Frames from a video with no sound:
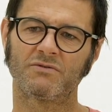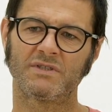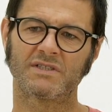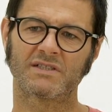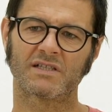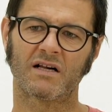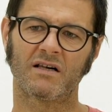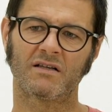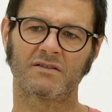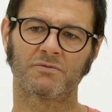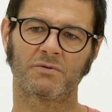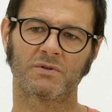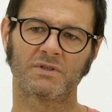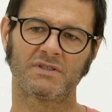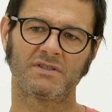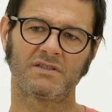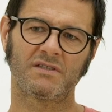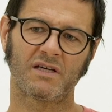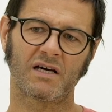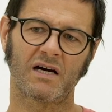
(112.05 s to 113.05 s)
result, what
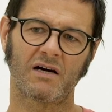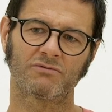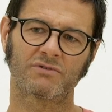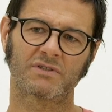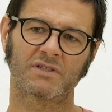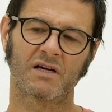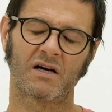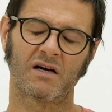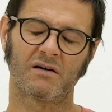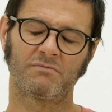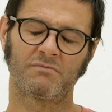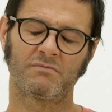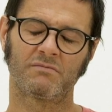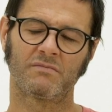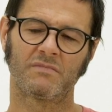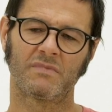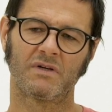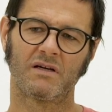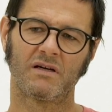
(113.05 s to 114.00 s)
is the outcome.